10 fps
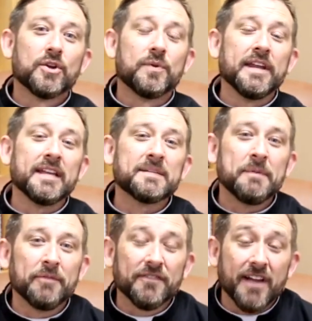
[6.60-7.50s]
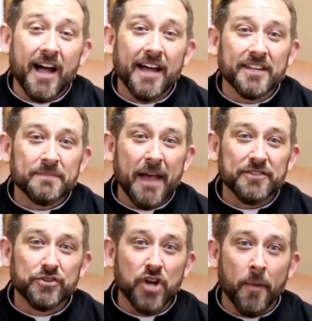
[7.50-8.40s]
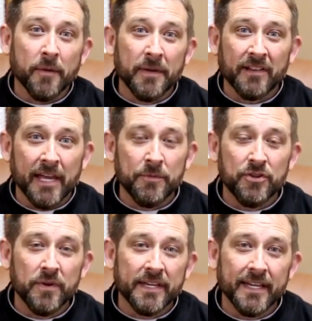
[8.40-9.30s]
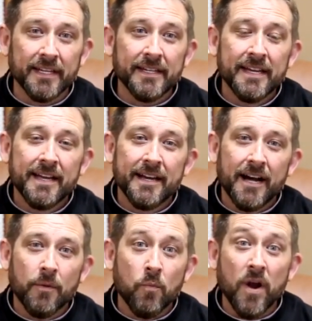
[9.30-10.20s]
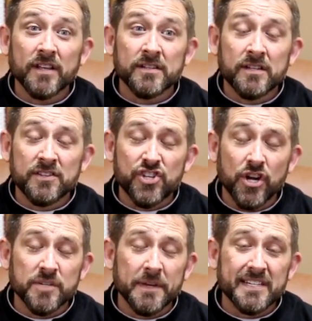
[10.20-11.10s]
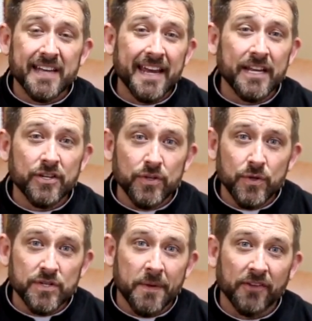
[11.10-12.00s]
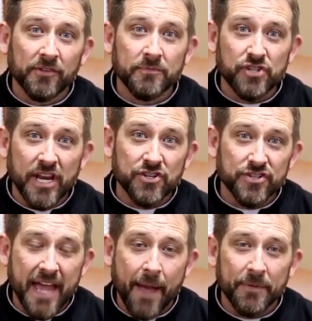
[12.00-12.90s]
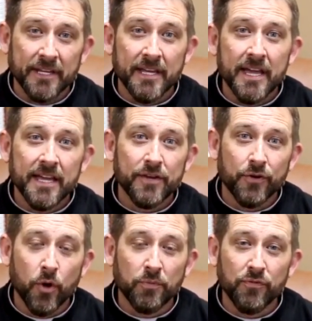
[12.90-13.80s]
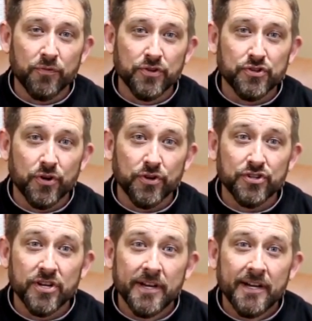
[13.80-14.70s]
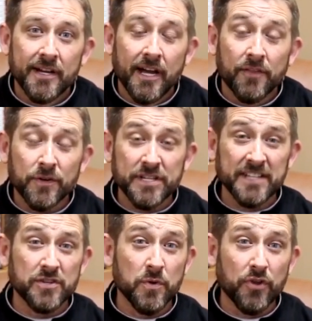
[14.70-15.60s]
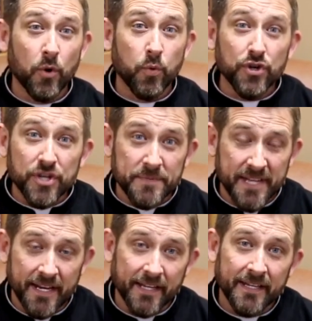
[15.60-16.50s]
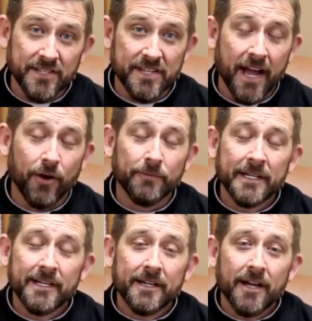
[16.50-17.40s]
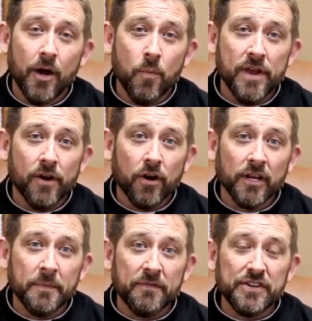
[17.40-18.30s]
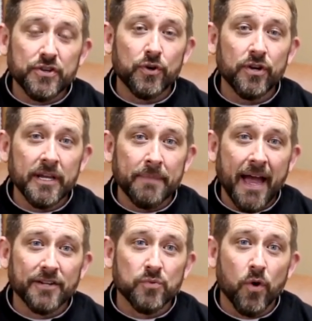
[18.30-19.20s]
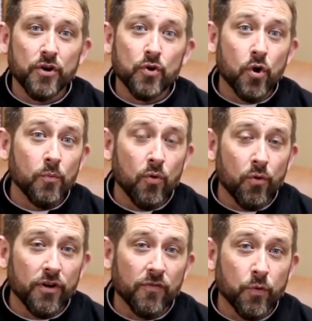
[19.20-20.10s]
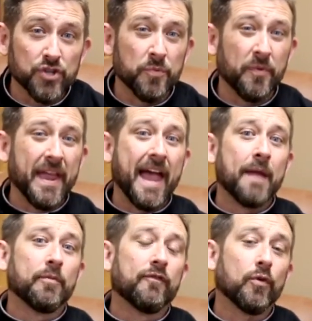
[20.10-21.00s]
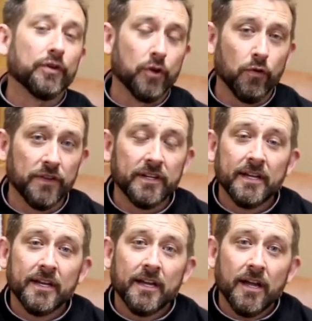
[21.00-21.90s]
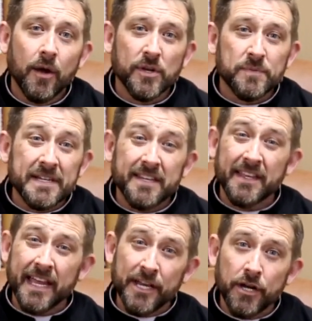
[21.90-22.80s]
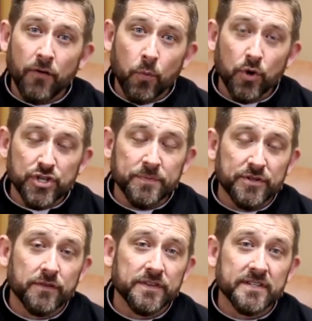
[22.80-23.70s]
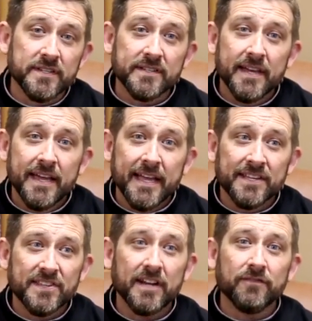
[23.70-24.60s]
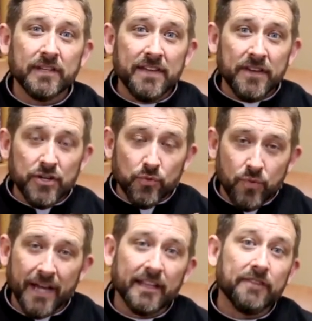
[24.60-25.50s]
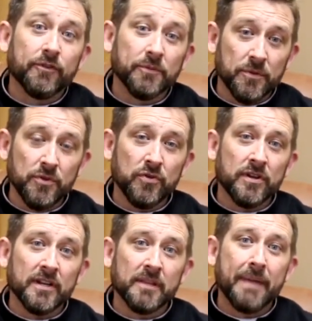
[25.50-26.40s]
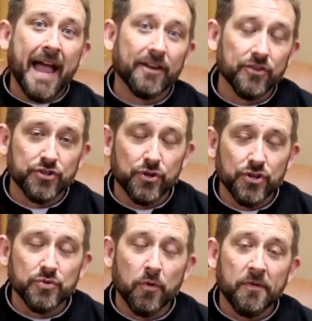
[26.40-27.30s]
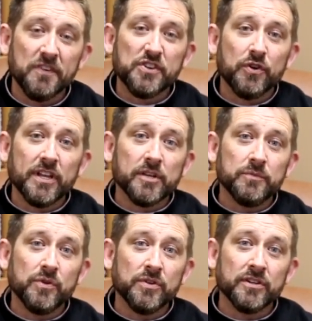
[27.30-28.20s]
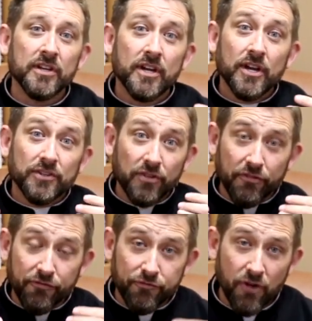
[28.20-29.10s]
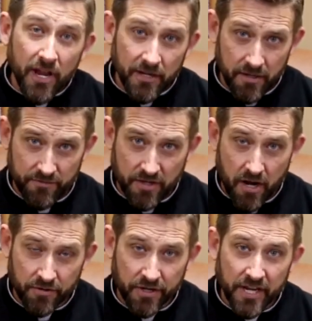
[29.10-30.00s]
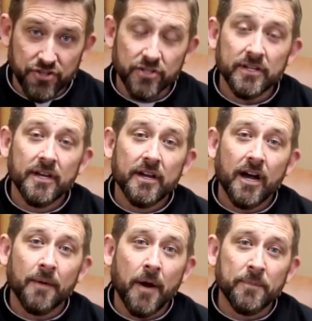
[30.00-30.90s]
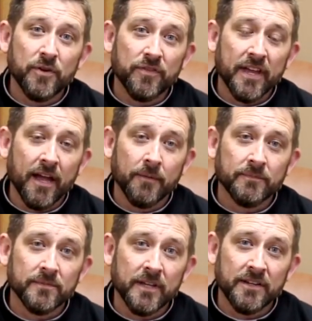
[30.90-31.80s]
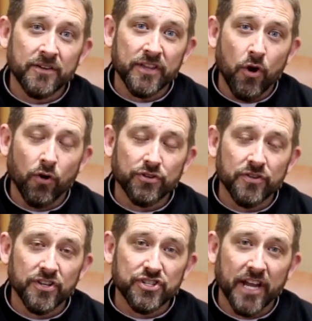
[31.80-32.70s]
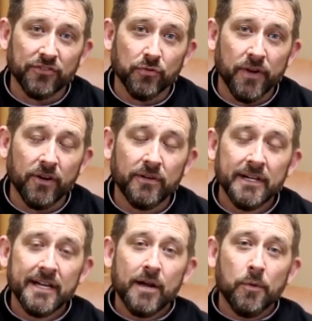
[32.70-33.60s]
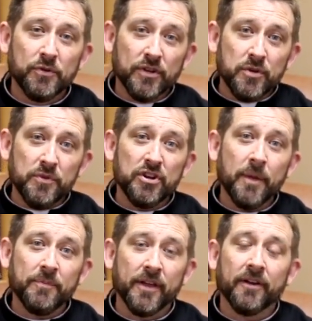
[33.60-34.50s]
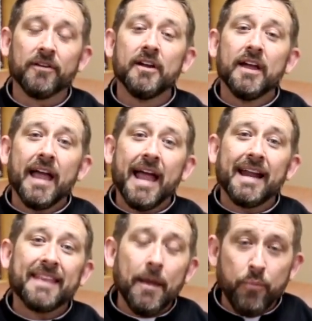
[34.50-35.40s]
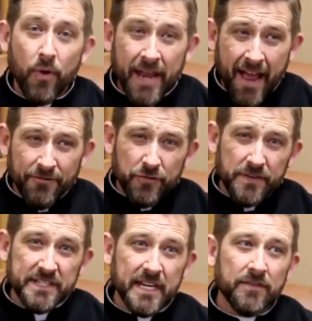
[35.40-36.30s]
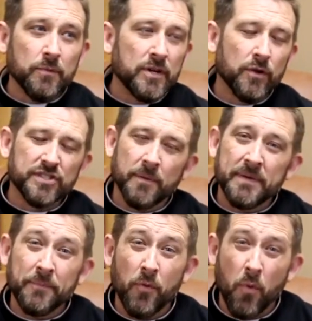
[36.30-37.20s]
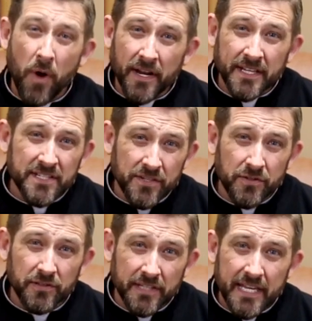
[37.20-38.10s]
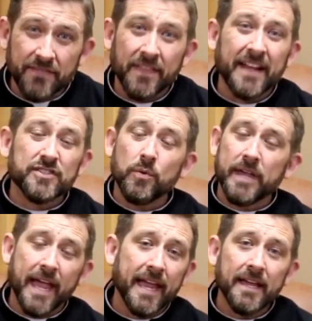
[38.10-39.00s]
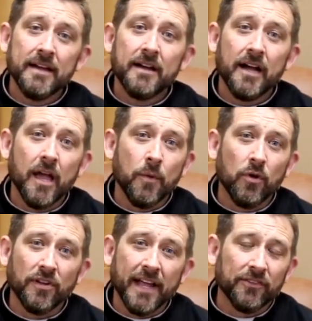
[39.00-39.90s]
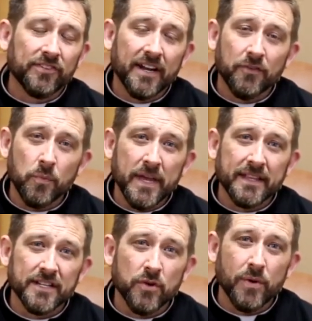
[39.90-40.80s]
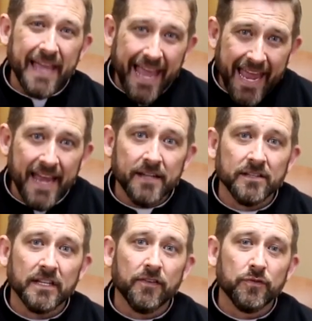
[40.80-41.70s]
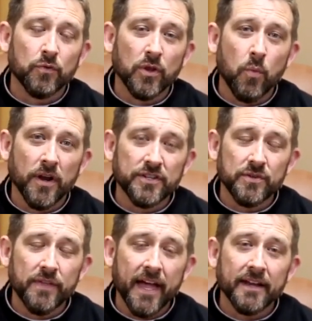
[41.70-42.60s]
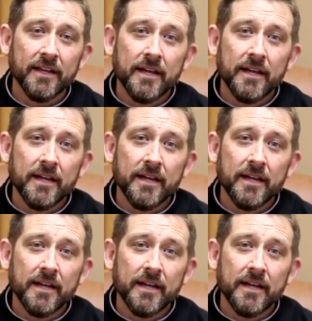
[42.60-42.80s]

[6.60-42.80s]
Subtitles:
Greetings, people of God. It's Pastor John Mark McClain with you again. I want to share some exciting news about some changes happening here at Hope Lutheran Church. The first has to do with our worship setting and style. We are going to be returning back to our normal order of worship we had before COVID, which means at the end of our worship services, instead of leaving directly from communion at the back of the church, we'll be returning communion to the front of the congregation, up near the altar and the chancel rail. We'll be doing communion up there. And at that point, after you receive it, we know some people will want to continue to leave, and that's okay. And we'll announce that every week, that it's okay to leave if you really want to do that.